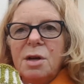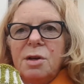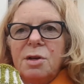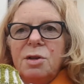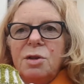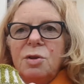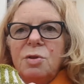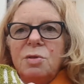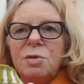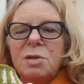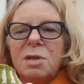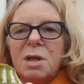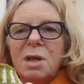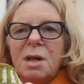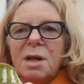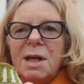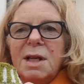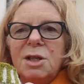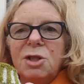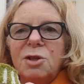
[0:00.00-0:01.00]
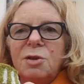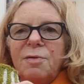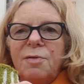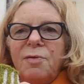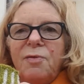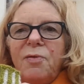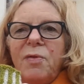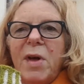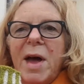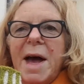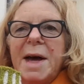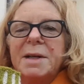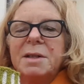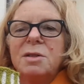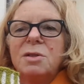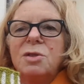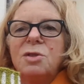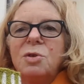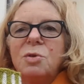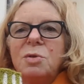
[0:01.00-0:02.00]
use each
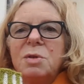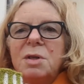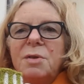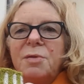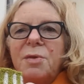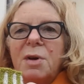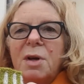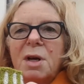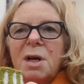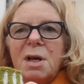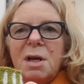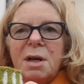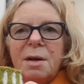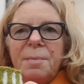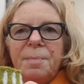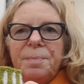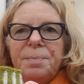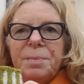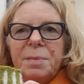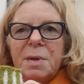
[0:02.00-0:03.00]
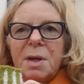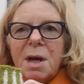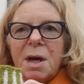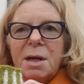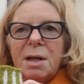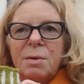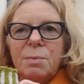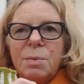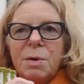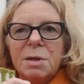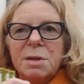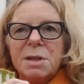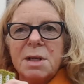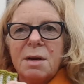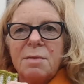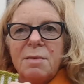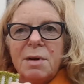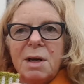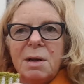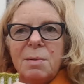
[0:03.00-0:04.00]
hand to do a different colour, and it works out
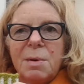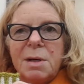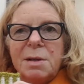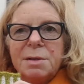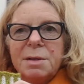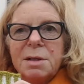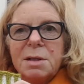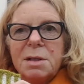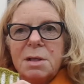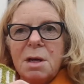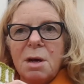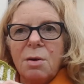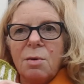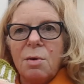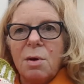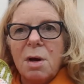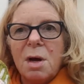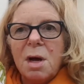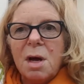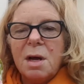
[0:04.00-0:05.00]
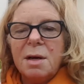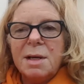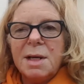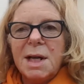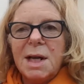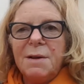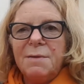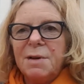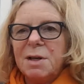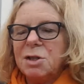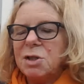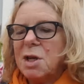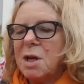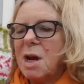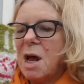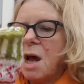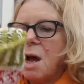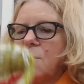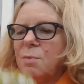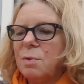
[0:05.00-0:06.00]
really well. So nearly finished that.
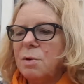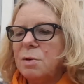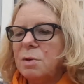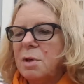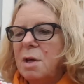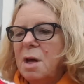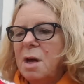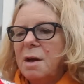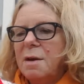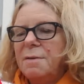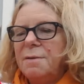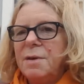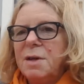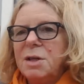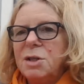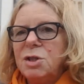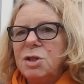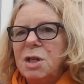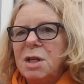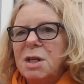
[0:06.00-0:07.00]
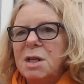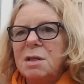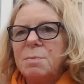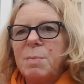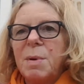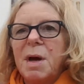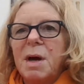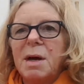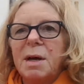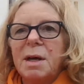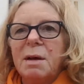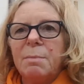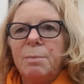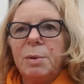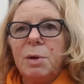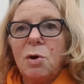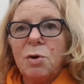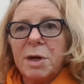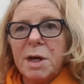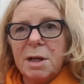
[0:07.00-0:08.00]
I will finish these by
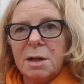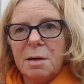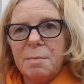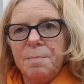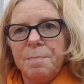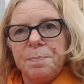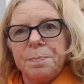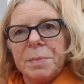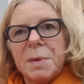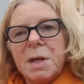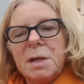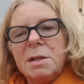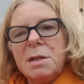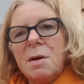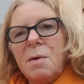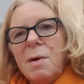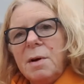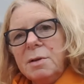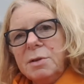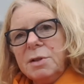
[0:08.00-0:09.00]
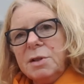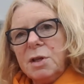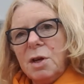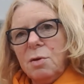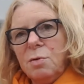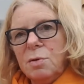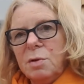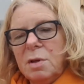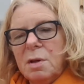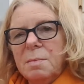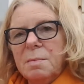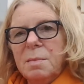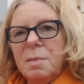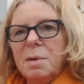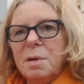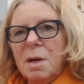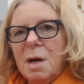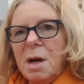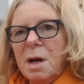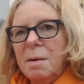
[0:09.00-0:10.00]
blocking them. So I'll soak them,
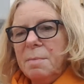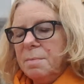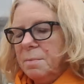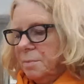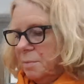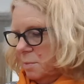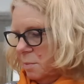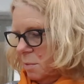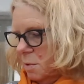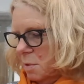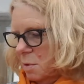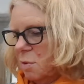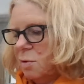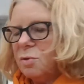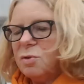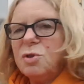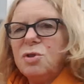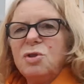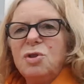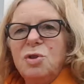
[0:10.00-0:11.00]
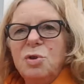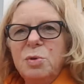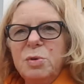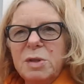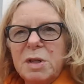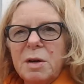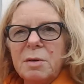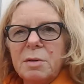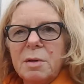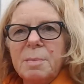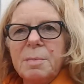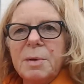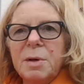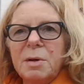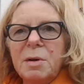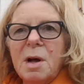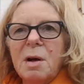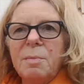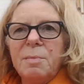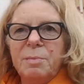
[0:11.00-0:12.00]
not to soak them, but
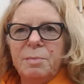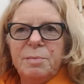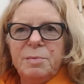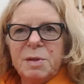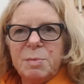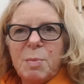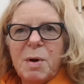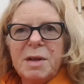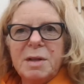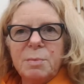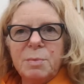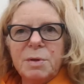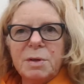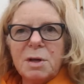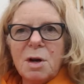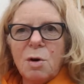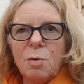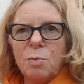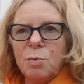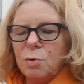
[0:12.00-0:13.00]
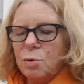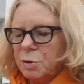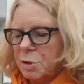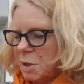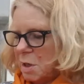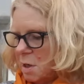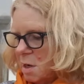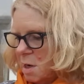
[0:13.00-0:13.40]
I'll spray them with cold water,